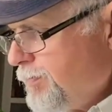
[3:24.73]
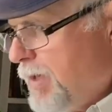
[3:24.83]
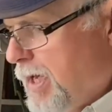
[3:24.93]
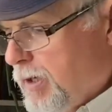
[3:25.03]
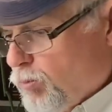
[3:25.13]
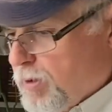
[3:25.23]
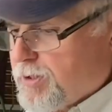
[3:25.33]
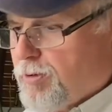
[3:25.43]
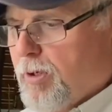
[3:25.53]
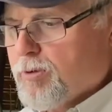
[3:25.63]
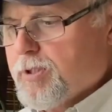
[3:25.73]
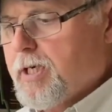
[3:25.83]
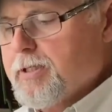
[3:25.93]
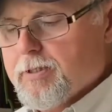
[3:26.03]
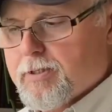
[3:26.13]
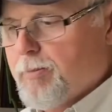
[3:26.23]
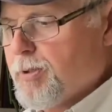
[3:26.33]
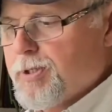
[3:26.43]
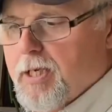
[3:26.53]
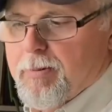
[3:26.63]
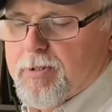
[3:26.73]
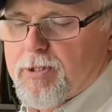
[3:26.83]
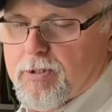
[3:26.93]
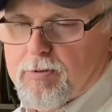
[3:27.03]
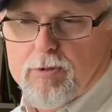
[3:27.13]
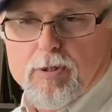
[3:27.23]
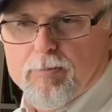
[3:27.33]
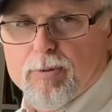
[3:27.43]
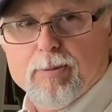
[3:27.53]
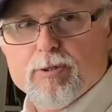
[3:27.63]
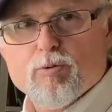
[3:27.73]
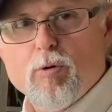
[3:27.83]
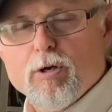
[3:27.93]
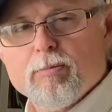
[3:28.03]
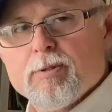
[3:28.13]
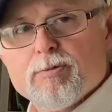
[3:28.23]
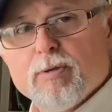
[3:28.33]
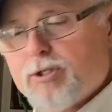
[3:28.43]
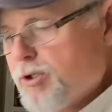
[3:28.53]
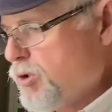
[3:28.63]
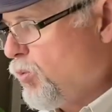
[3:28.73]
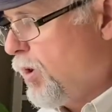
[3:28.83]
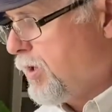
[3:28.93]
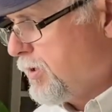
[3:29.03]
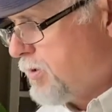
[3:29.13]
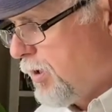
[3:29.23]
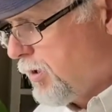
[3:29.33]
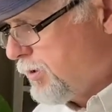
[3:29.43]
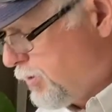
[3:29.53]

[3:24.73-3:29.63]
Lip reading: And once they're outside in the summertime, it's just, you can pretty much water them as much as you want, as long as